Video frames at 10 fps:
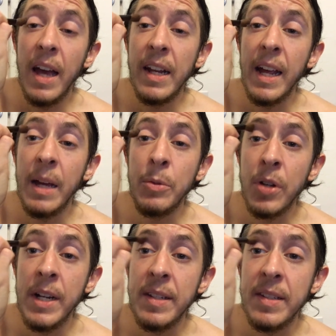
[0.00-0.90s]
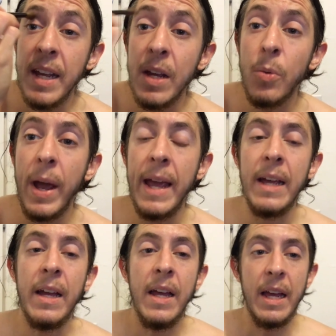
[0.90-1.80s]
And I am trying to stay
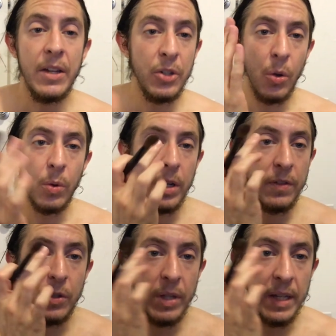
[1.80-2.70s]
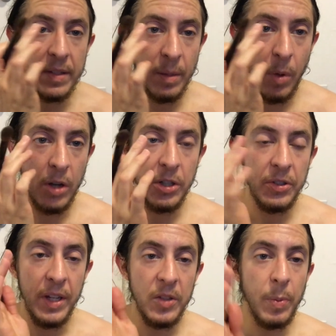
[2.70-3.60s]
away, and don't worry if you get some on your
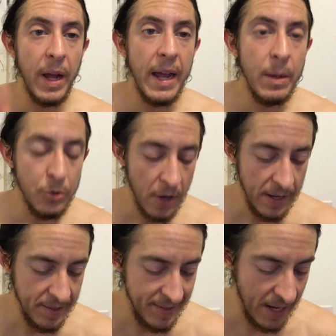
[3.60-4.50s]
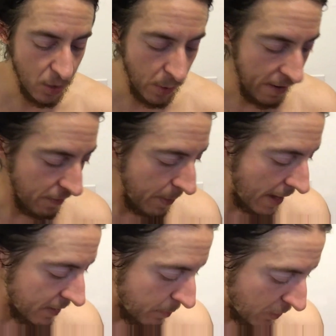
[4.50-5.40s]
lids, but I am trying to stay away from that as